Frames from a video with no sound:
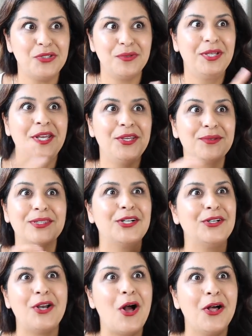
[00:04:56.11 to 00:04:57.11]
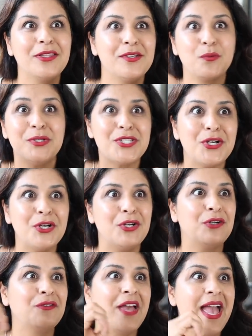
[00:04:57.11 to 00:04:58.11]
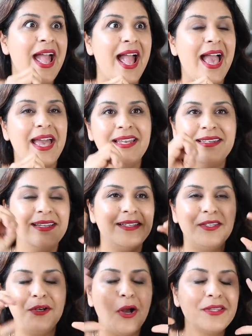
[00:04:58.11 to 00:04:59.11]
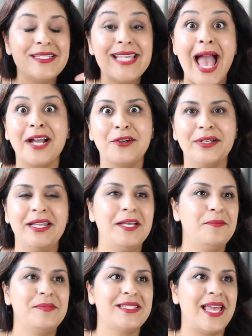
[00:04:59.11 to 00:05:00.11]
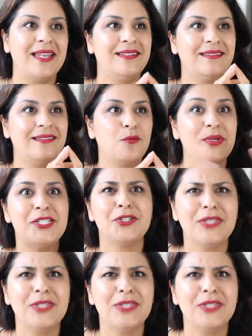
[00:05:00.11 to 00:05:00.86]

You learn all the reserve and, you know, all these acronyms and what's